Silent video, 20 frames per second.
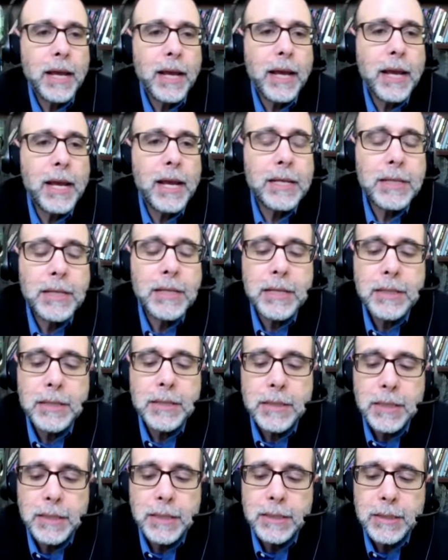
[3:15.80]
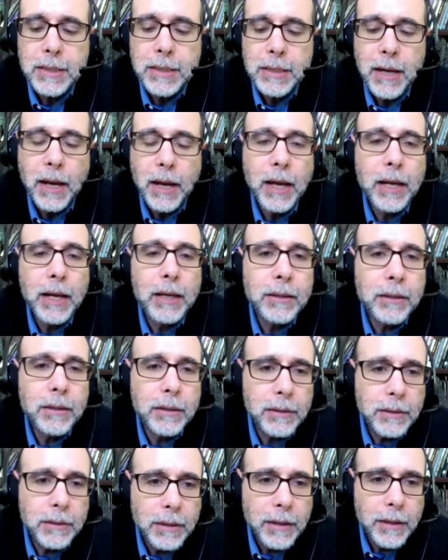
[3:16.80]
1869,
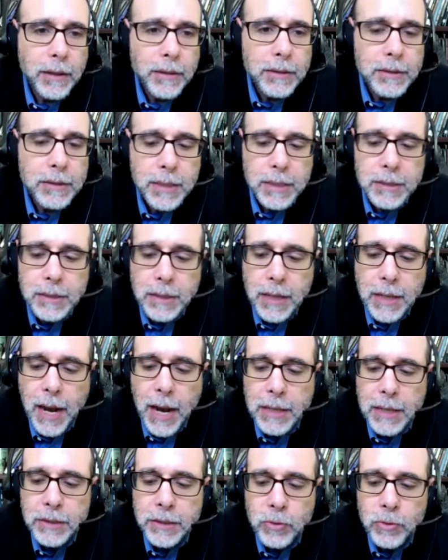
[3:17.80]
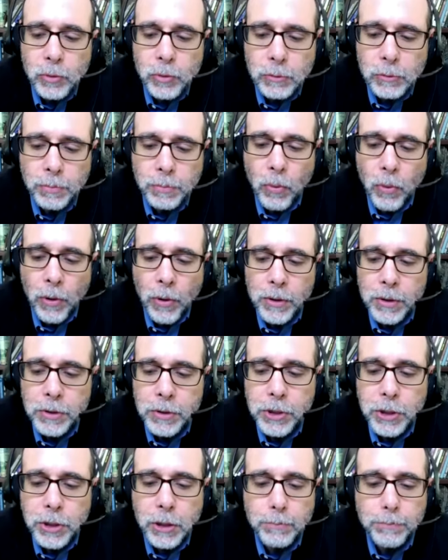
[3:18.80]
the Cincinnati School Board
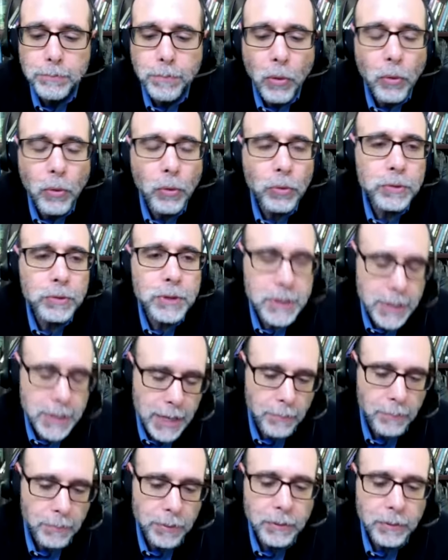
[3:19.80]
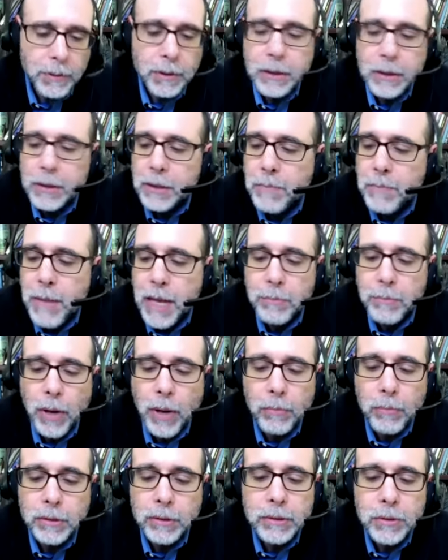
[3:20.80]
took a bold step to make
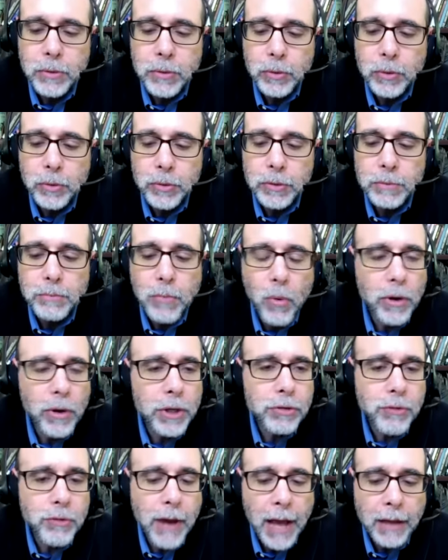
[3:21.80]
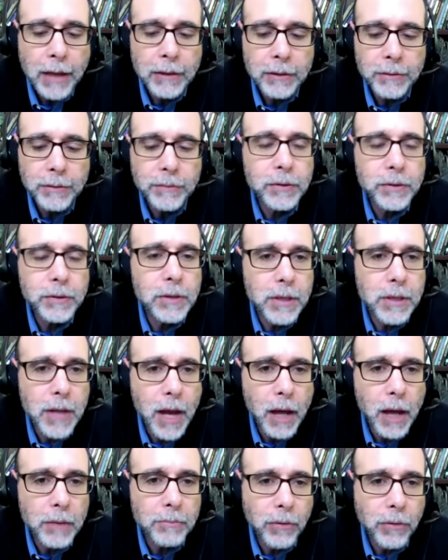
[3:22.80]
public schools more attractive to
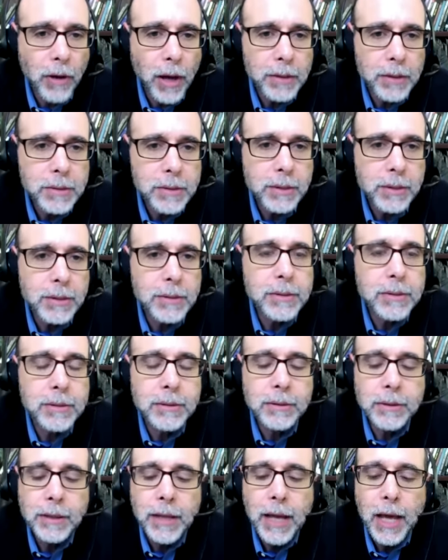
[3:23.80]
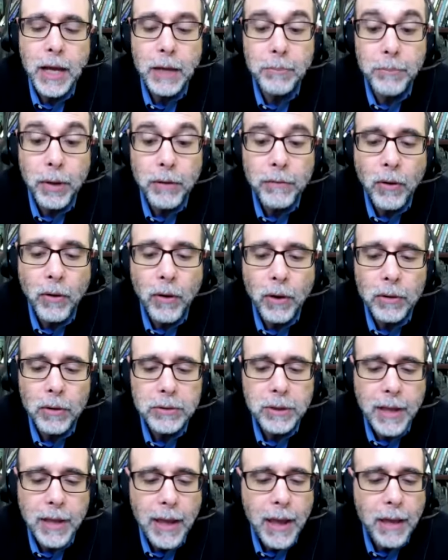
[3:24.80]
non-Protestants and, above all,
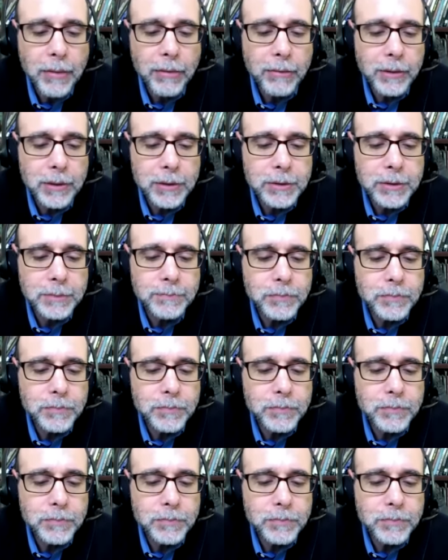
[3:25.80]
to Catholics.